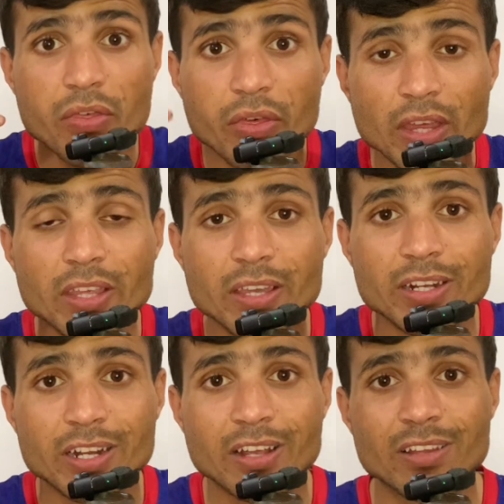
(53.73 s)
thinking
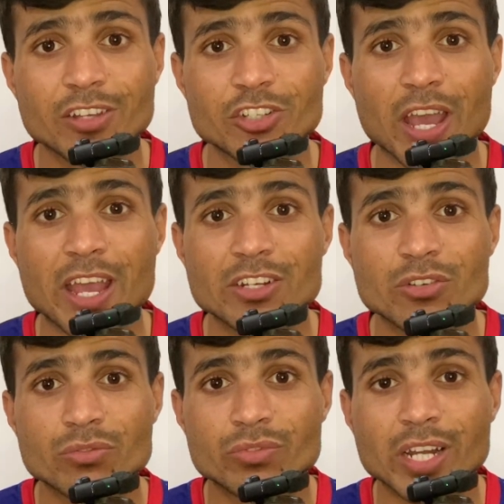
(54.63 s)
in English and
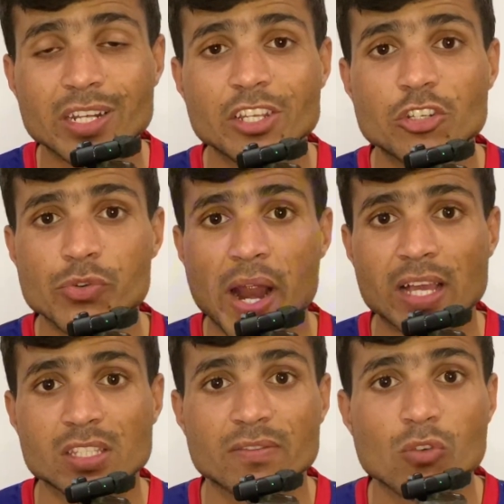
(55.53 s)
directly
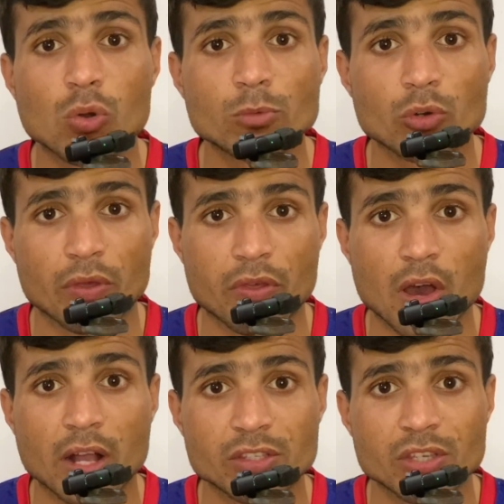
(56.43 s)
transform your
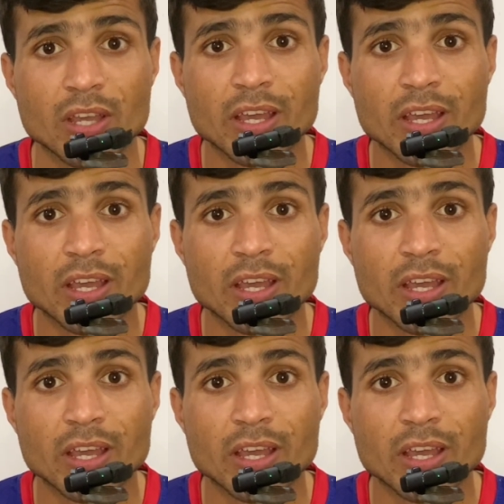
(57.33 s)
thoughts